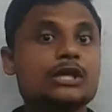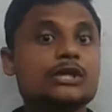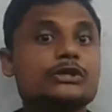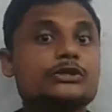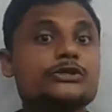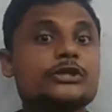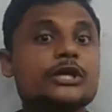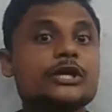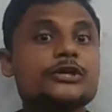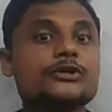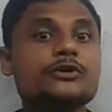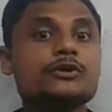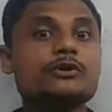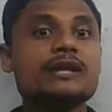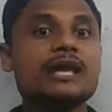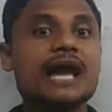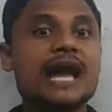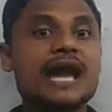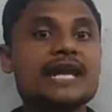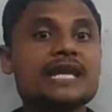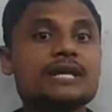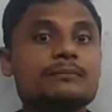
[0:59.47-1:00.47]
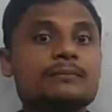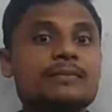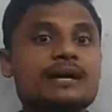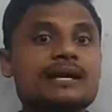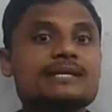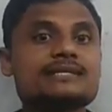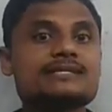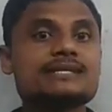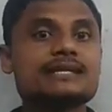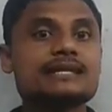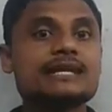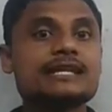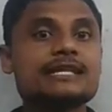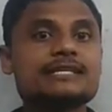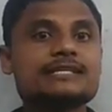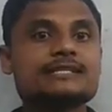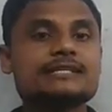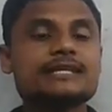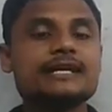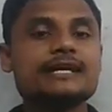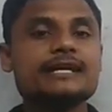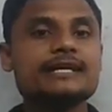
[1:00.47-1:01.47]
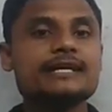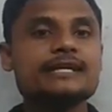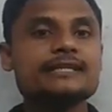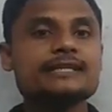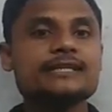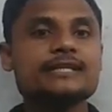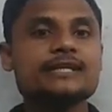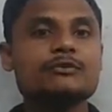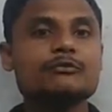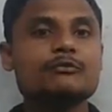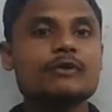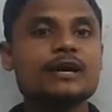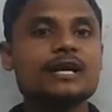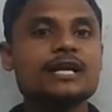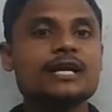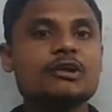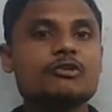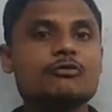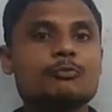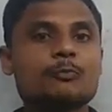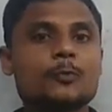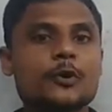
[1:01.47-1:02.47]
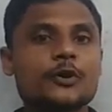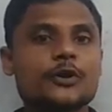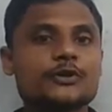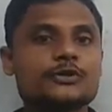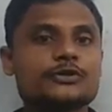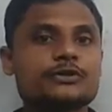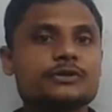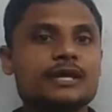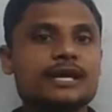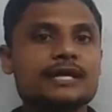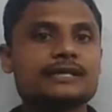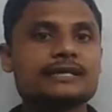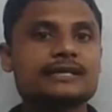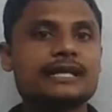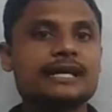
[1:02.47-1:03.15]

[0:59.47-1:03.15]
scheduled animals listed in the Wildlife Protection Act